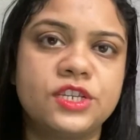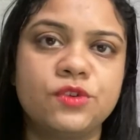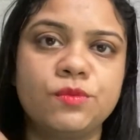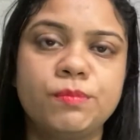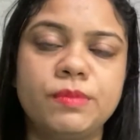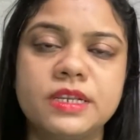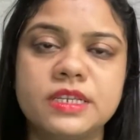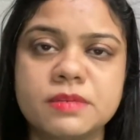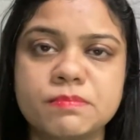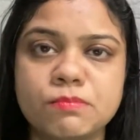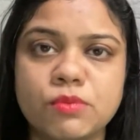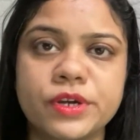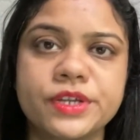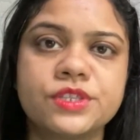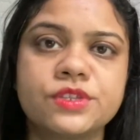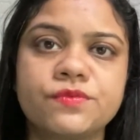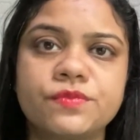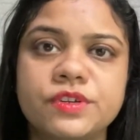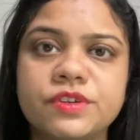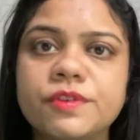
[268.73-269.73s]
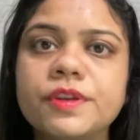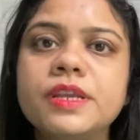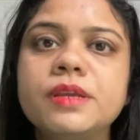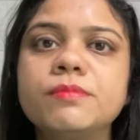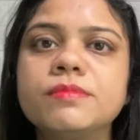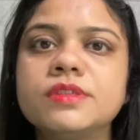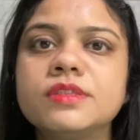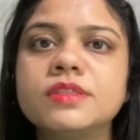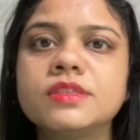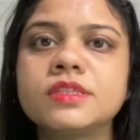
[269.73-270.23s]
You build up points of
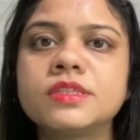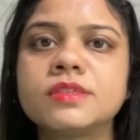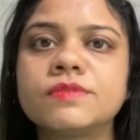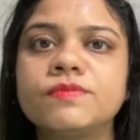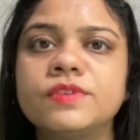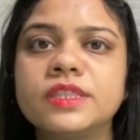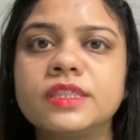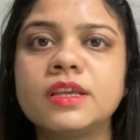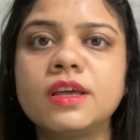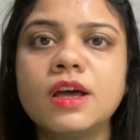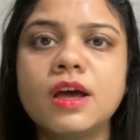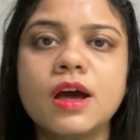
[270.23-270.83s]
agreements with